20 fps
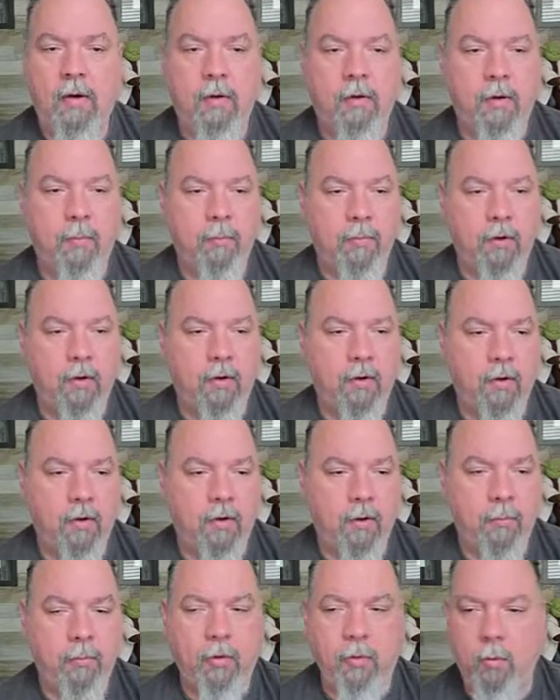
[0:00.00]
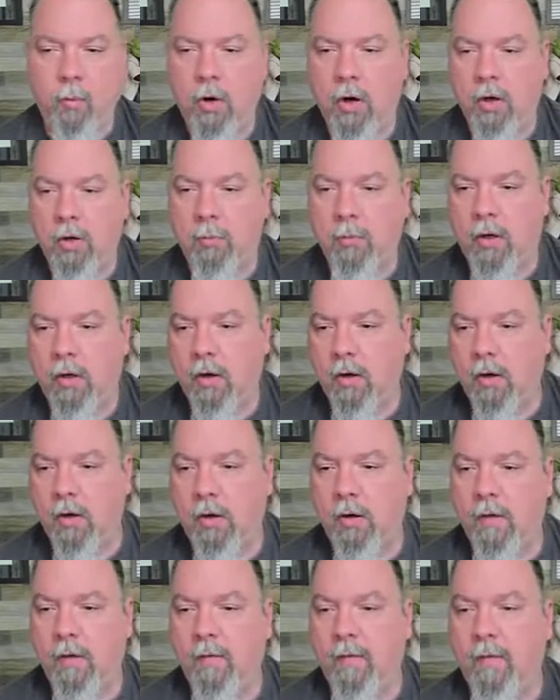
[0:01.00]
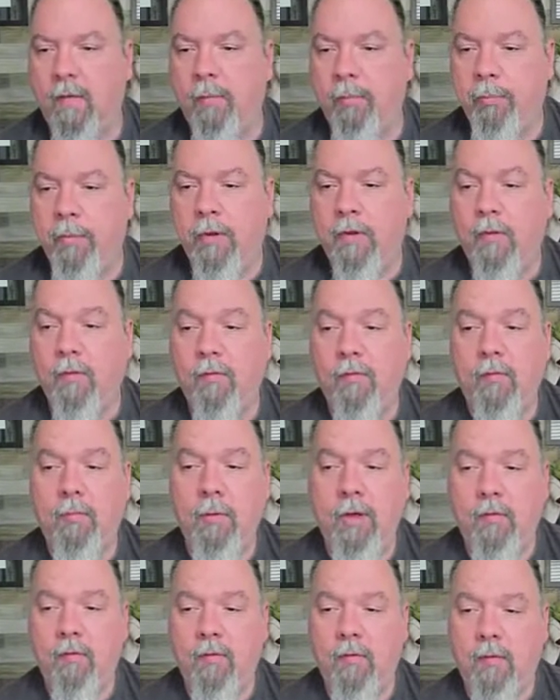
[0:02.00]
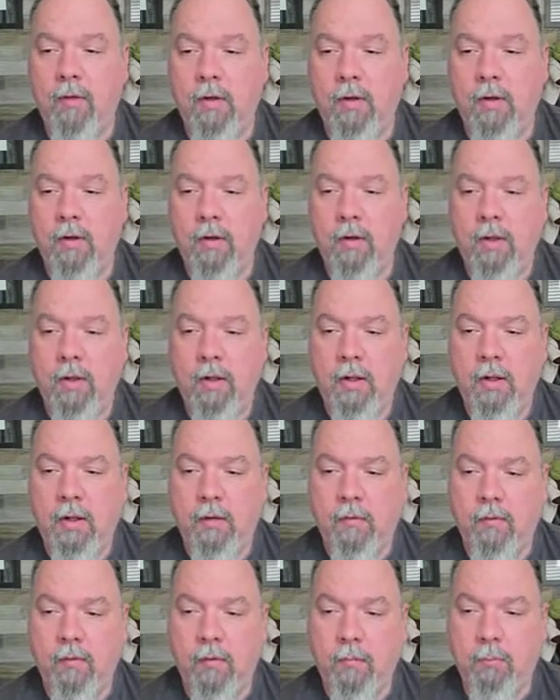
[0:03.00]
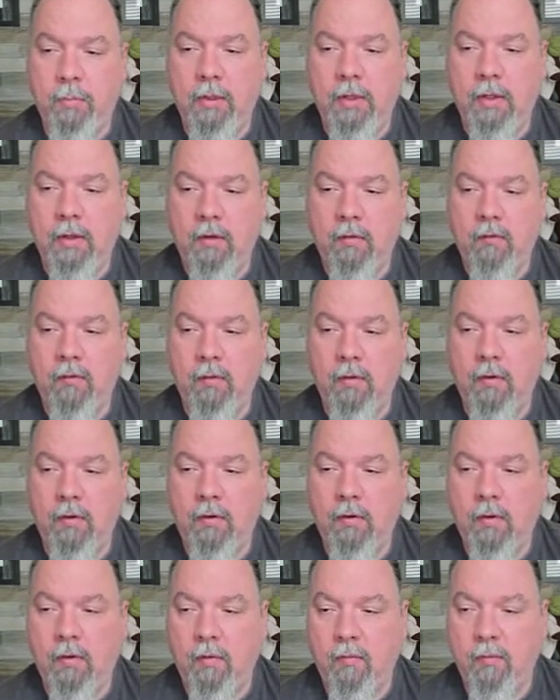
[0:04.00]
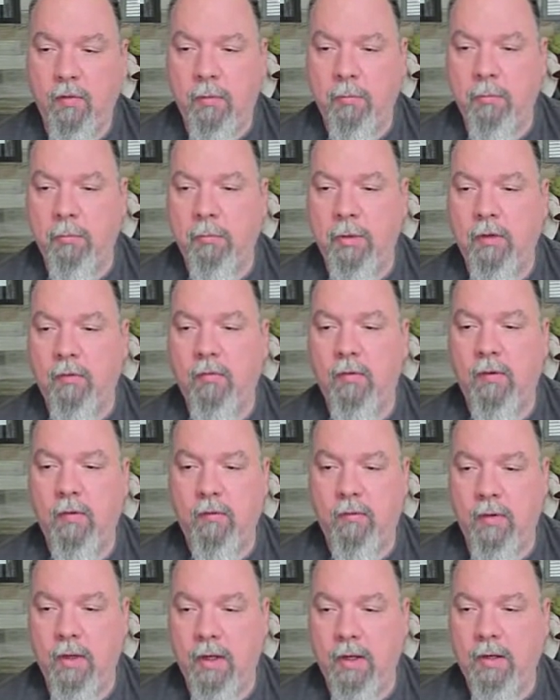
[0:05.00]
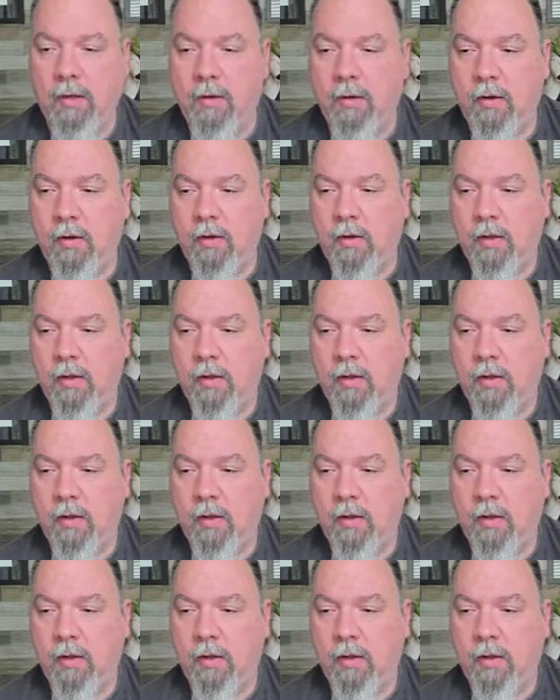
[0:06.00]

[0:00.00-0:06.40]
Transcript: They put a watermark on it, but this is basically, it's a PNG sublimation design.